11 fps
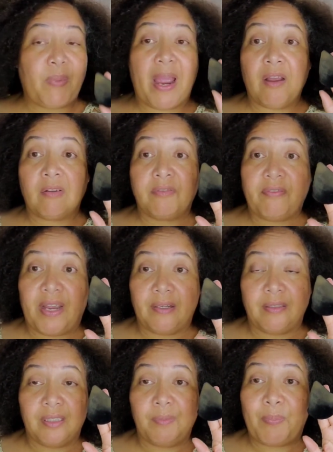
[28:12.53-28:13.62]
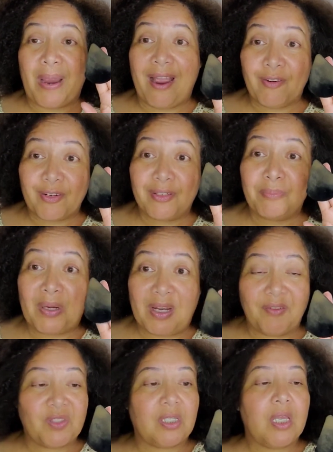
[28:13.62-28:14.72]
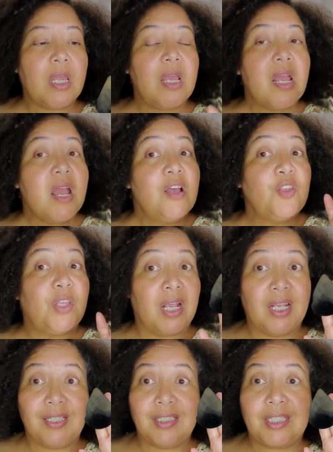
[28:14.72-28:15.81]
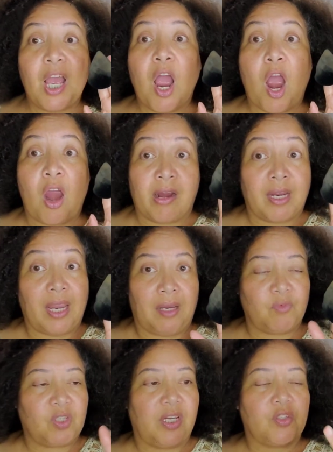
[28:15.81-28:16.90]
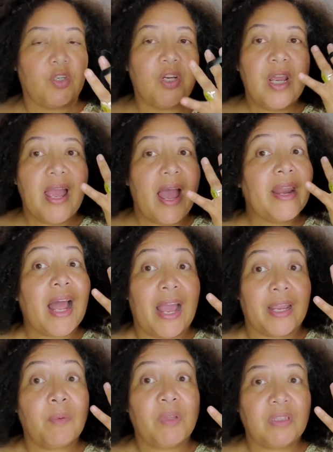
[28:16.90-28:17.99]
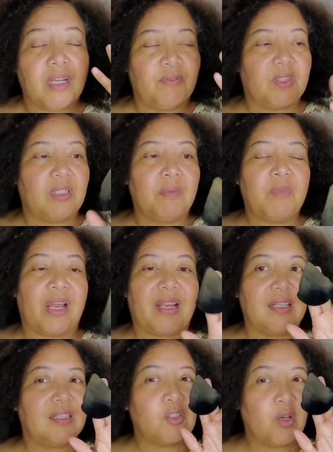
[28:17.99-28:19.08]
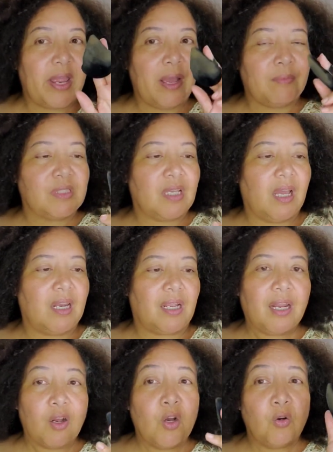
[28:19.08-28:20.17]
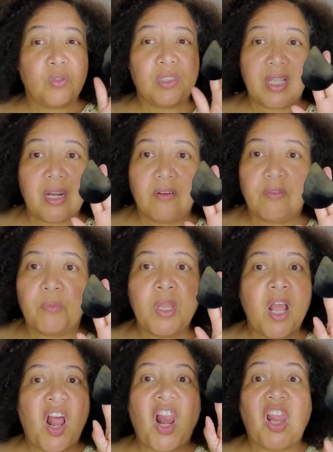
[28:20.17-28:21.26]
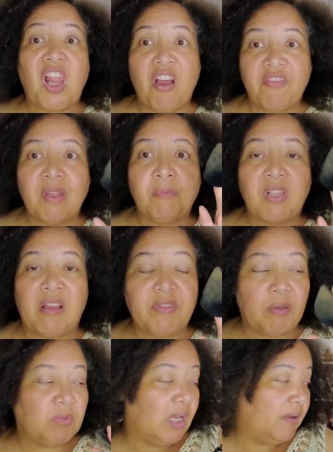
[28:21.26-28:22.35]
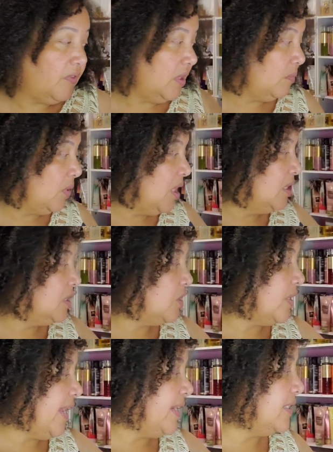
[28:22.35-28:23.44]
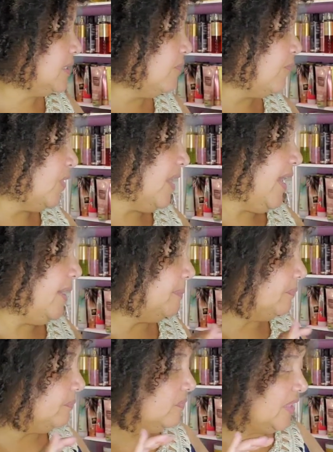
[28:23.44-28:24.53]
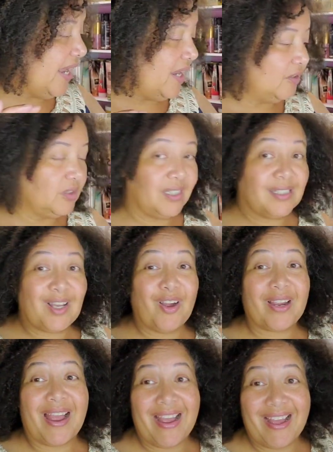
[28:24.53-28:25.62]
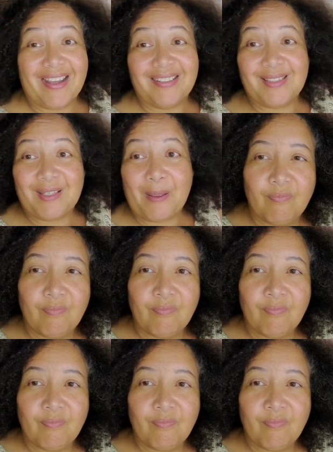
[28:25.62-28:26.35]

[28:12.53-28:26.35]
powder puffs. These are a game changer, and I am in love with them. I got these on Amazon. I got a whole set of them. Love them, love them, love them. So that is for that. Now, let's talk eyes.